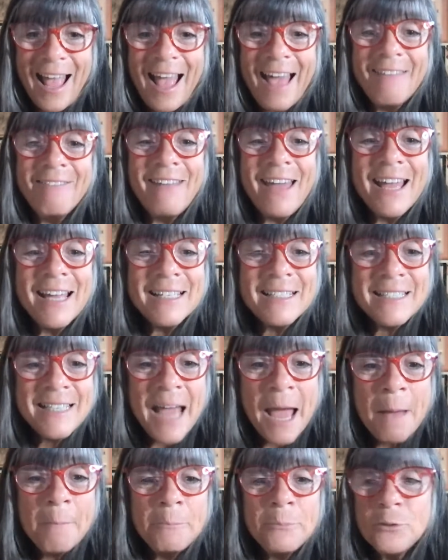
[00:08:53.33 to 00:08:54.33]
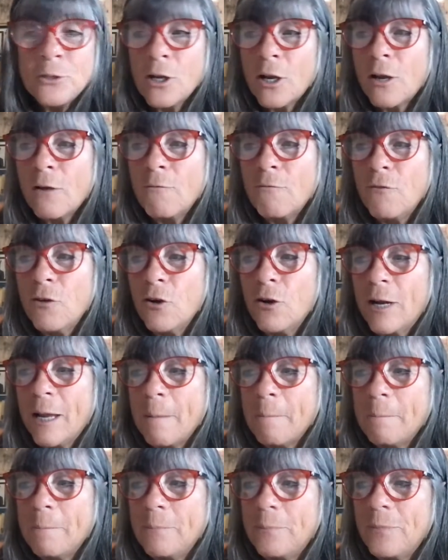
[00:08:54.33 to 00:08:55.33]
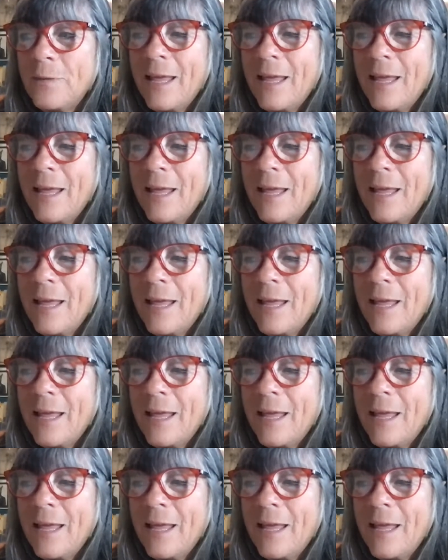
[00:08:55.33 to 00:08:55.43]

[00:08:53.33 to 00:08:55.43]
and they attempt to convert him.